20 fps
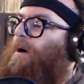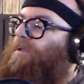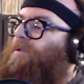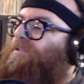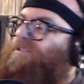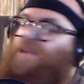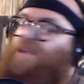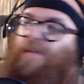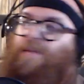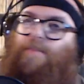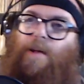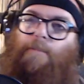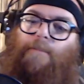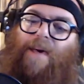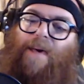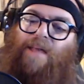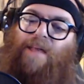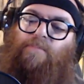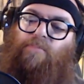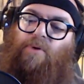It's not about
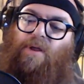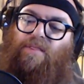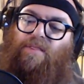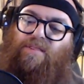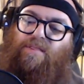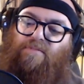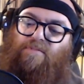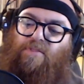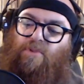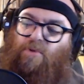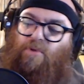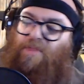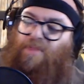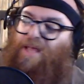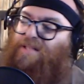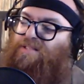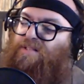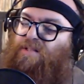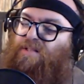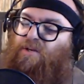bad breath, even though
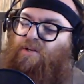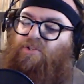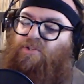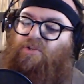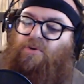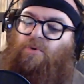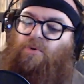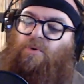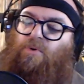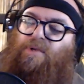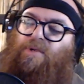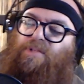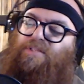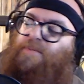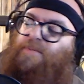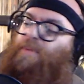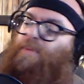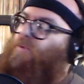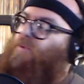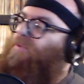that's there too.
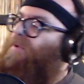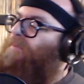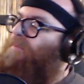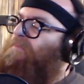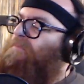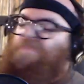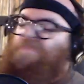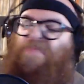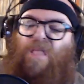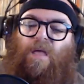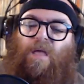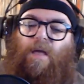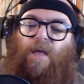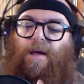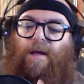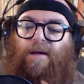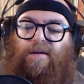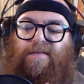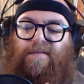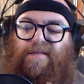It's about
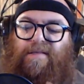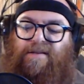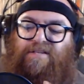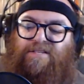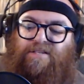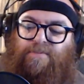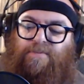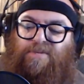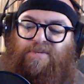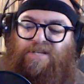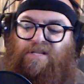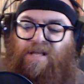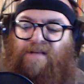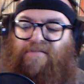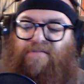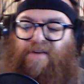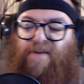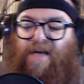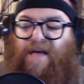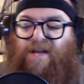getting some
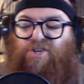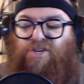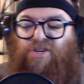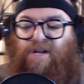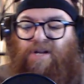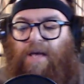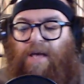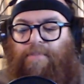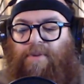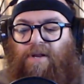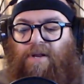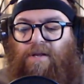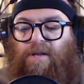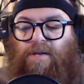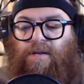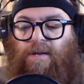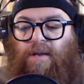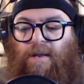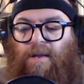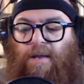saliva action
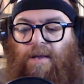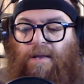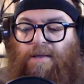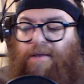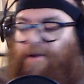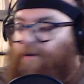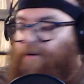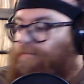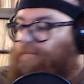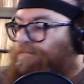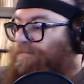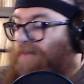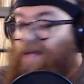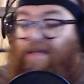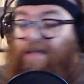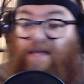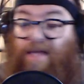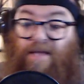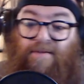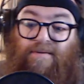happening. You know,
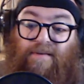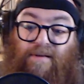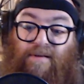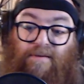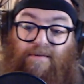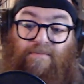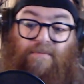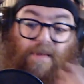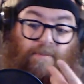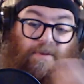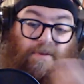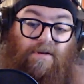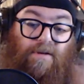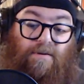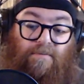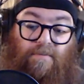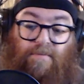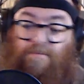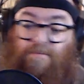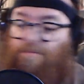I can't, I
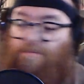mean,